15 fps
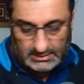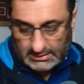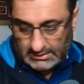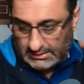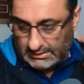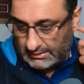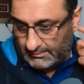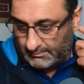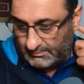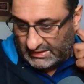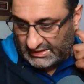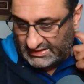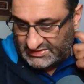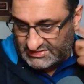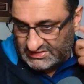
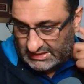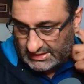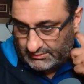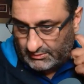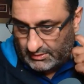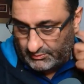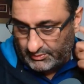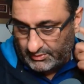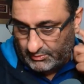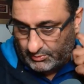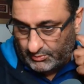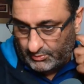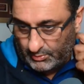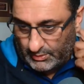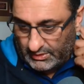But in January,
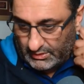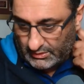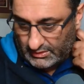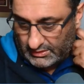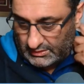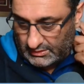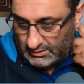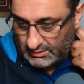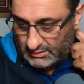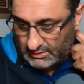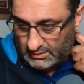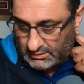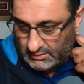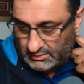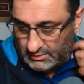we got to.
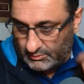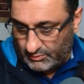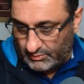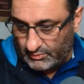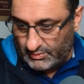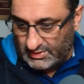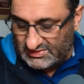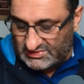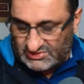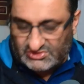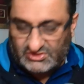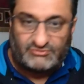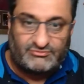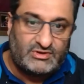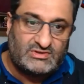It's just
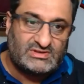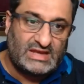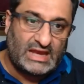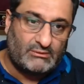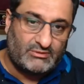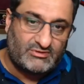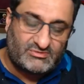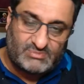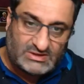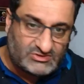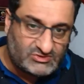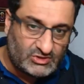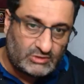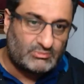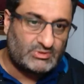confusing how we spent
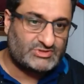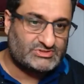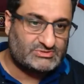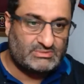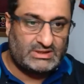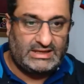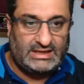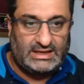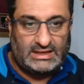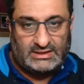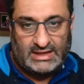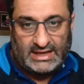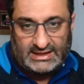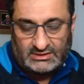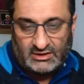so much money, and
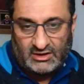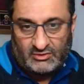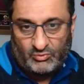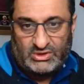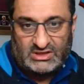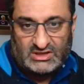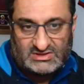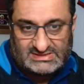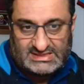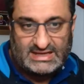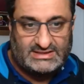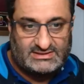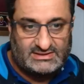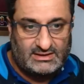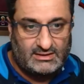8-9 windows
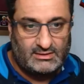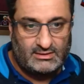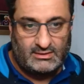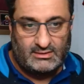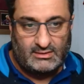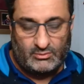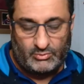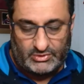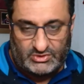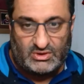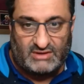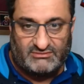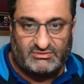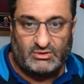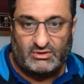later, we do
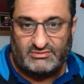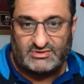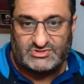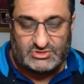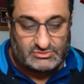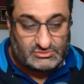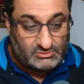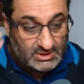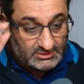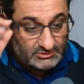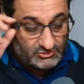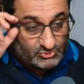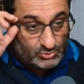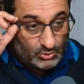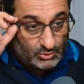have a lot of issues around the
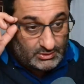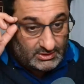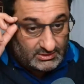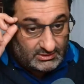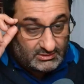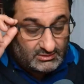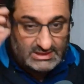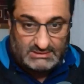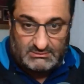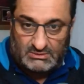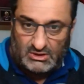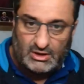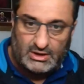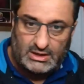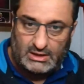squad and team
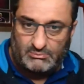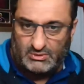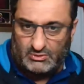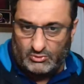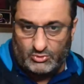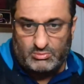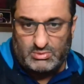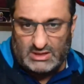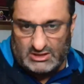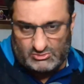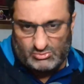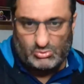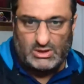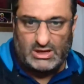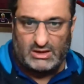lineup and who plays
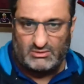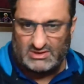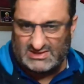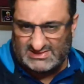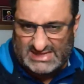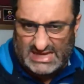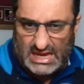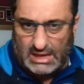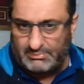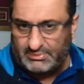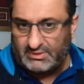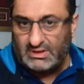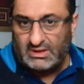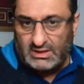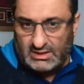where and the setup,
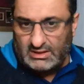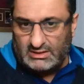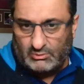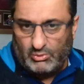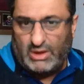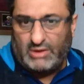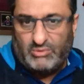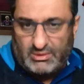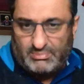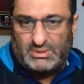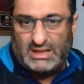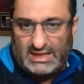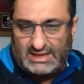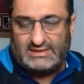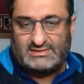the way we
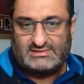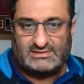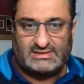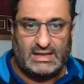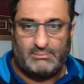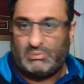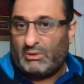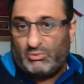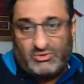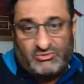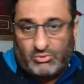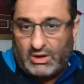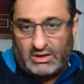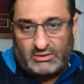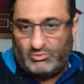play. It's there, but we've
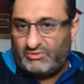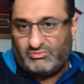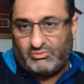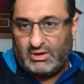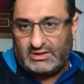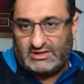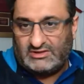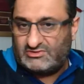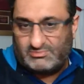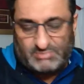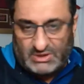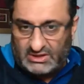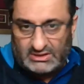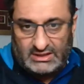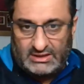won. It's
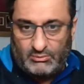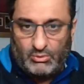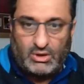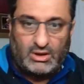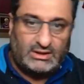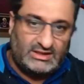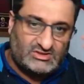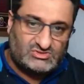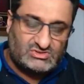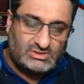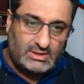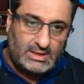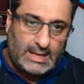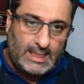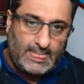Burnley 1. It's
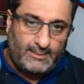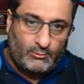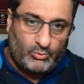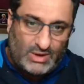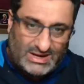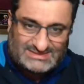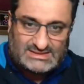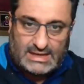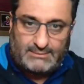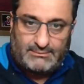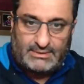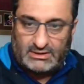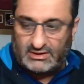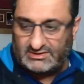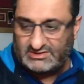West Ham
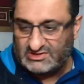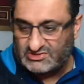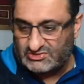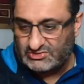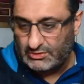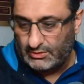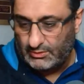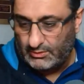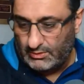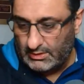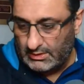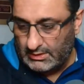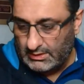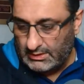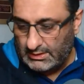United 2.
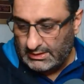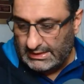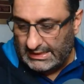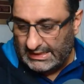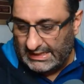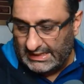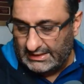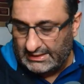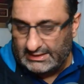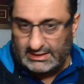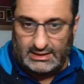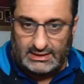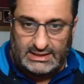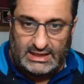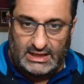And
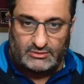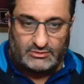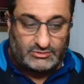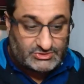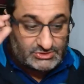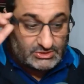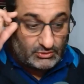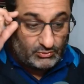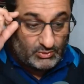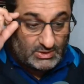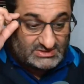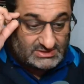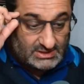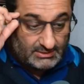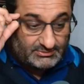I'll do a show on
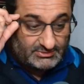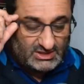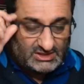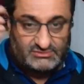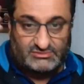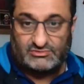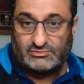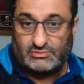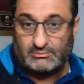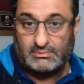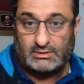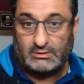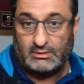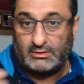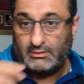West Ham transfers
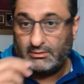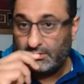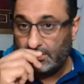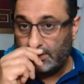tomorrow.